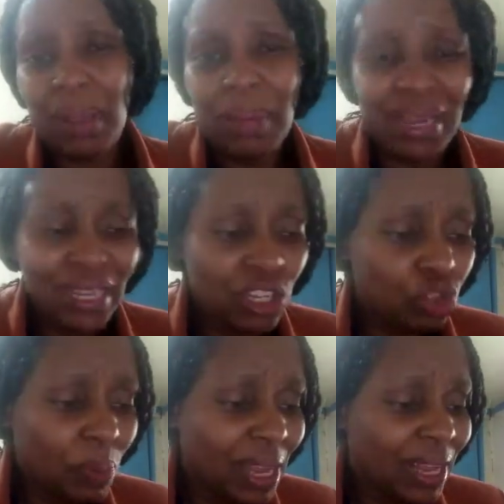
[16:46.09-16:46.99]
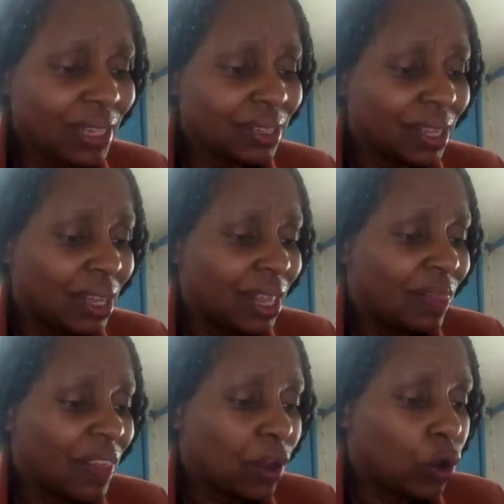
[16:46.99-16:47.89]
management.
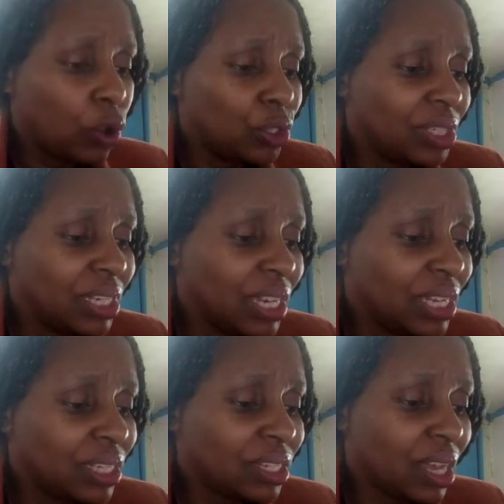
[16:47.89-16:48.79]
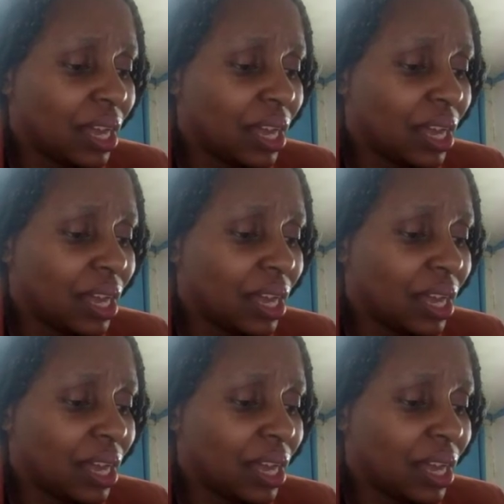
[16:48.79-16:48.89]
They coordinate